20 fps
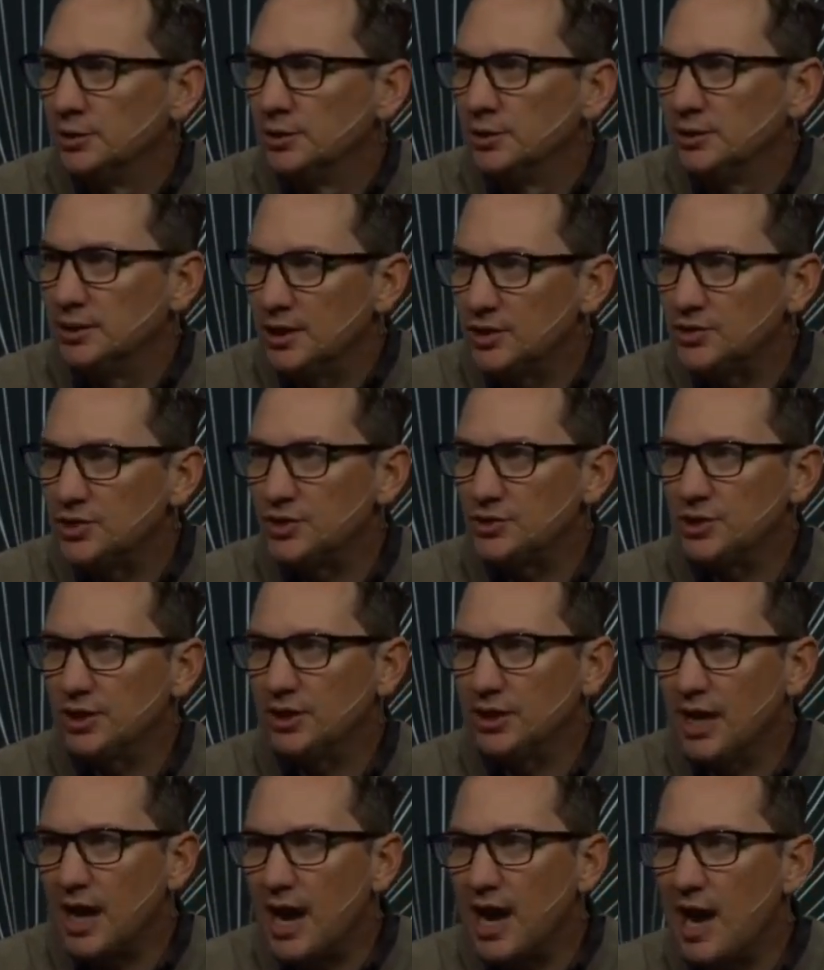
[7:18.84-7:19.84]
This is a
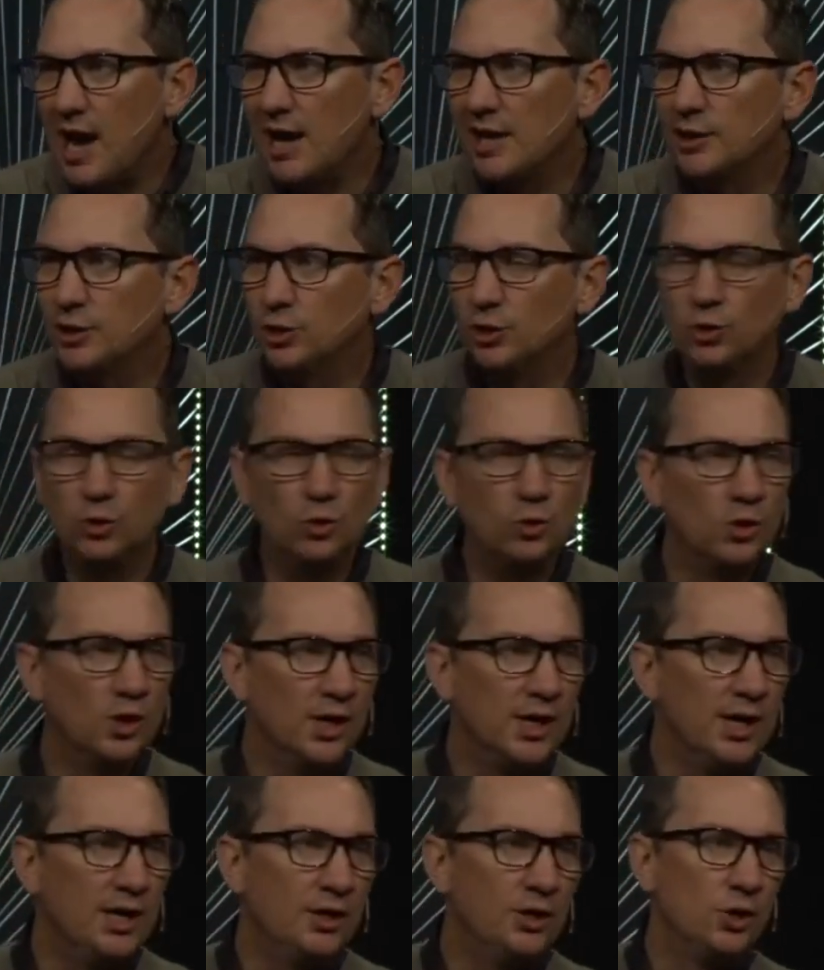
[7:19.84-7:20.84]
guy who
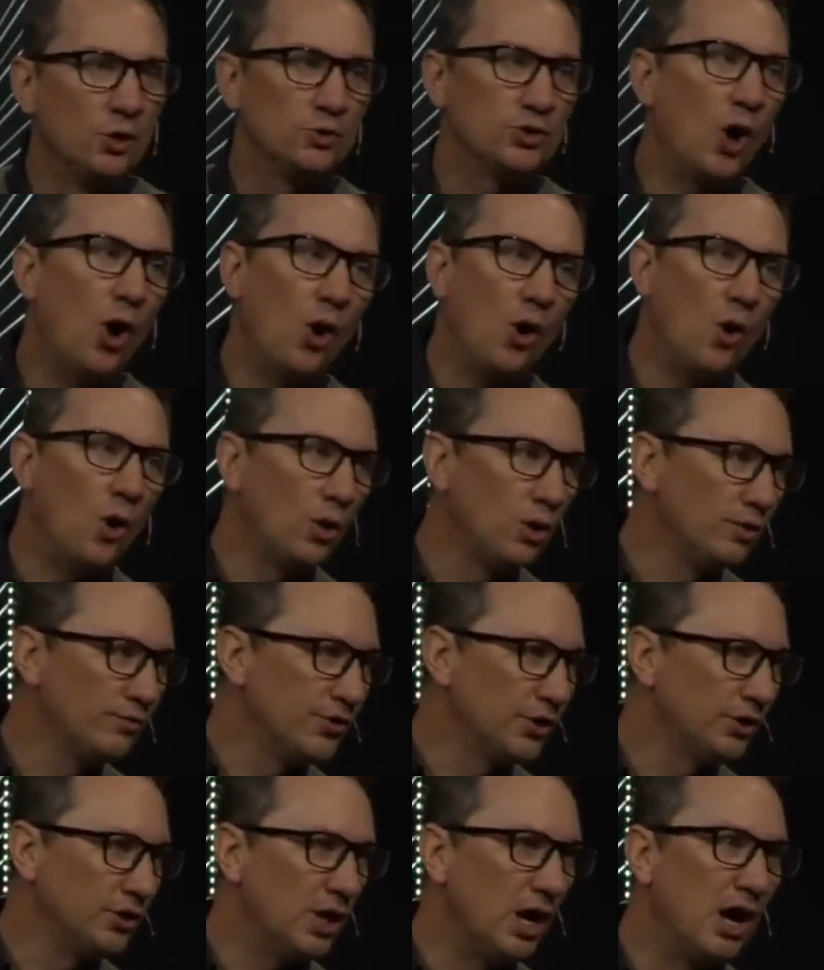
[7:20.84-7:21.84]
knows all of
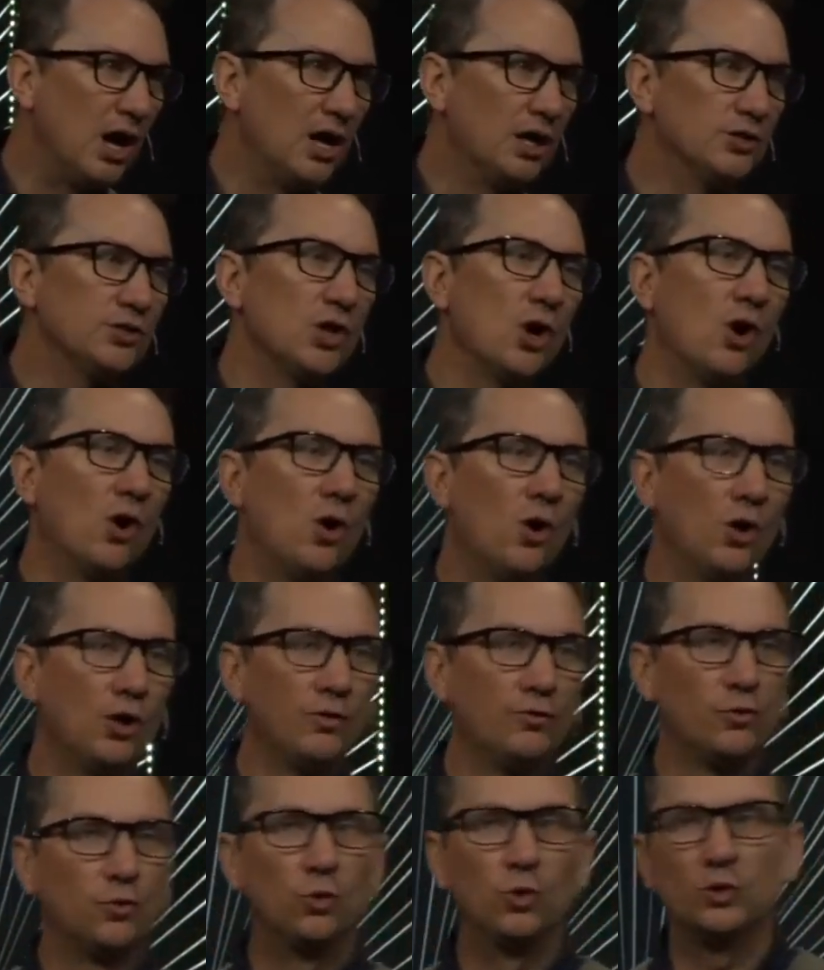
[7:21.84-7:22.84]
the laws, all
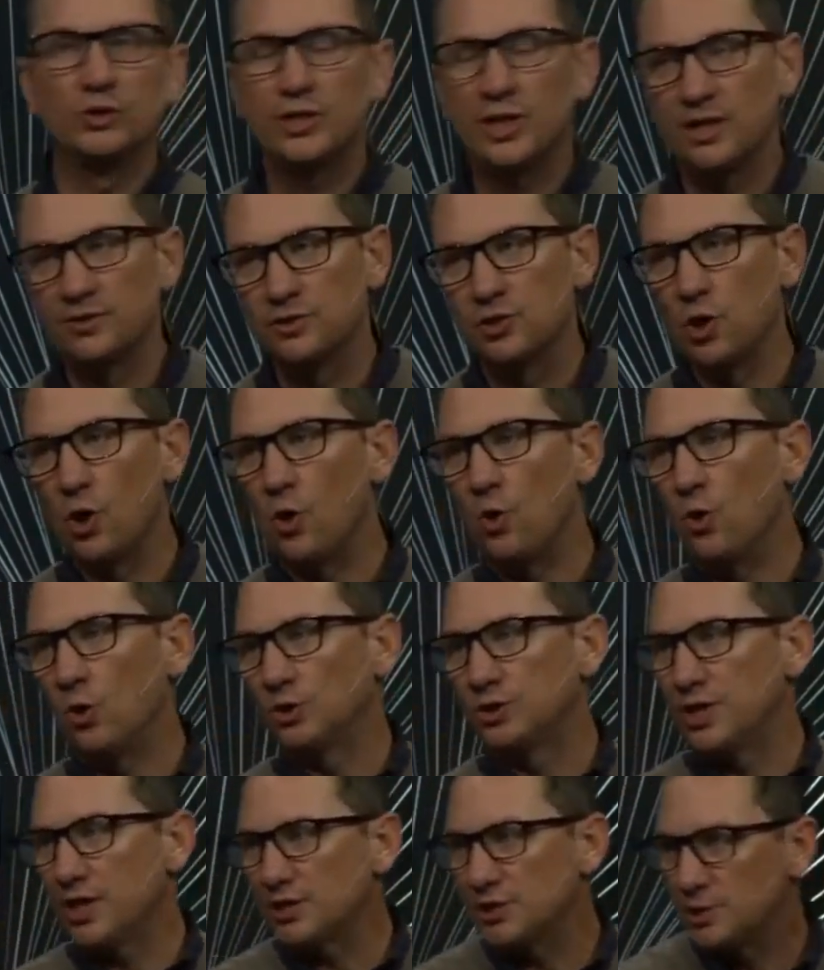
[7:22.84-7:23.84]
of the rules, has the
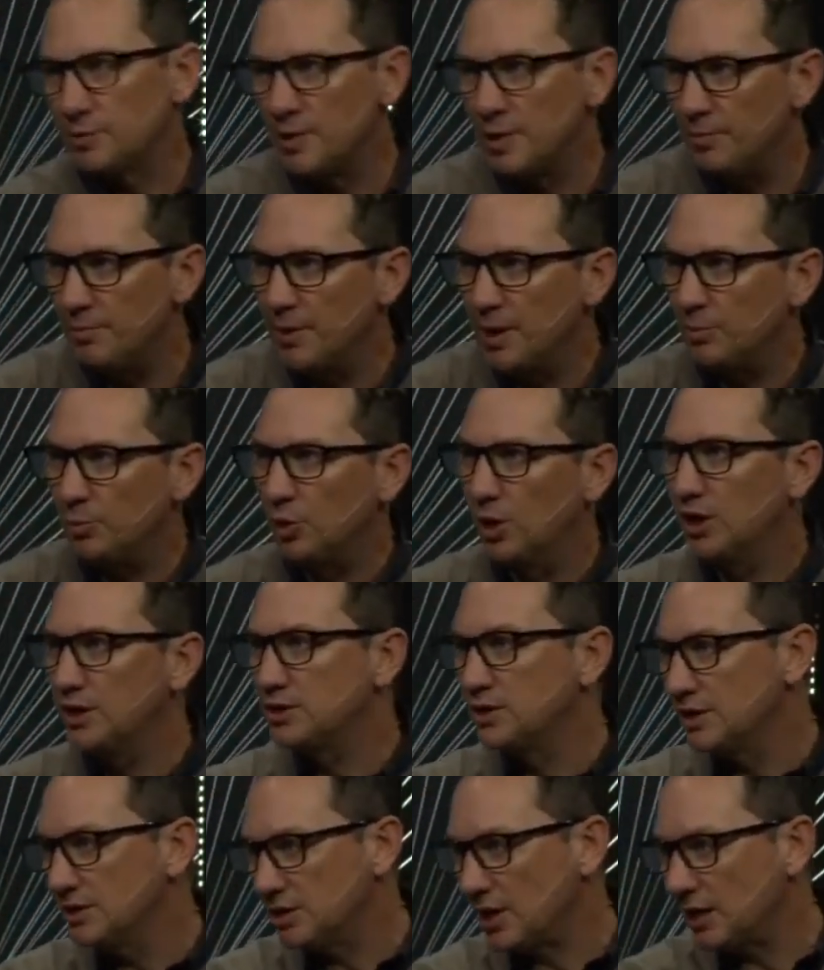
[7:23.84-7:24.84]
Old Testament
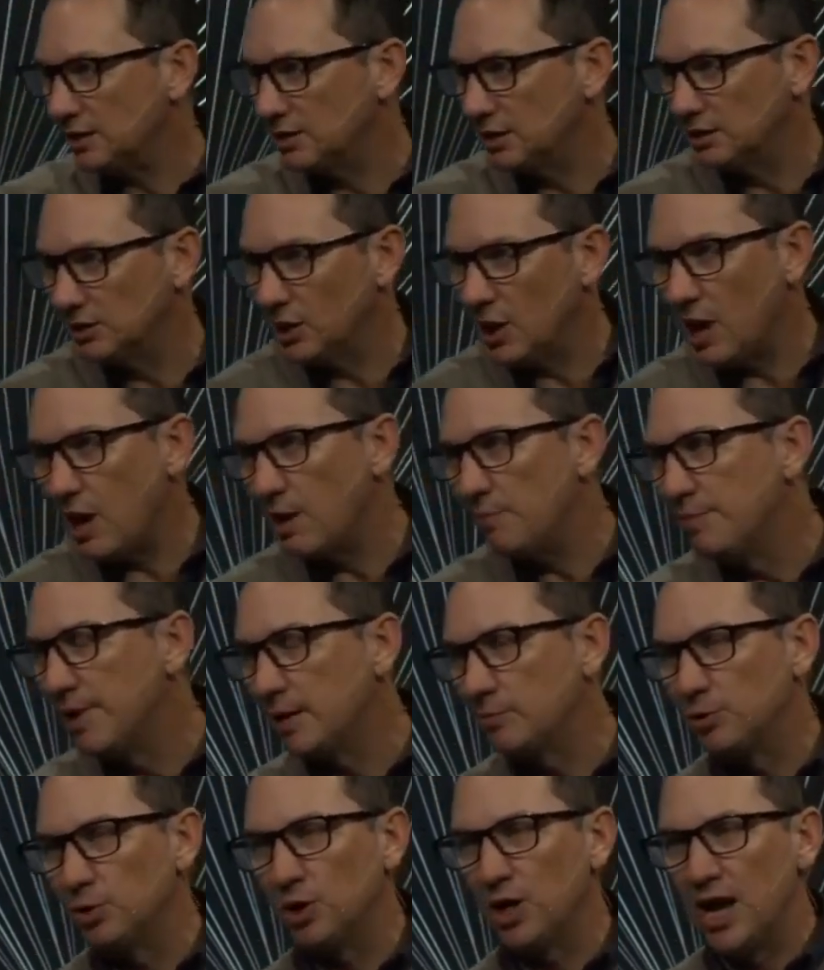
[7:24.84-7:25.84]
memorized. He's got the law
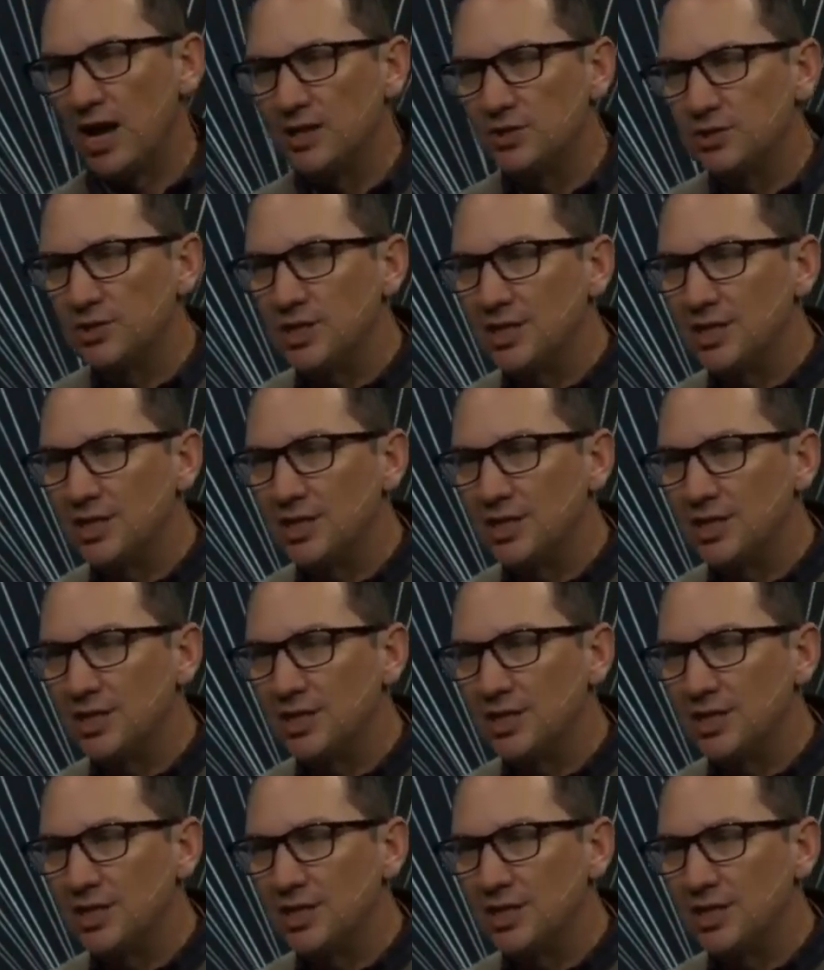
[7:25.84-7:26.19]
memorized.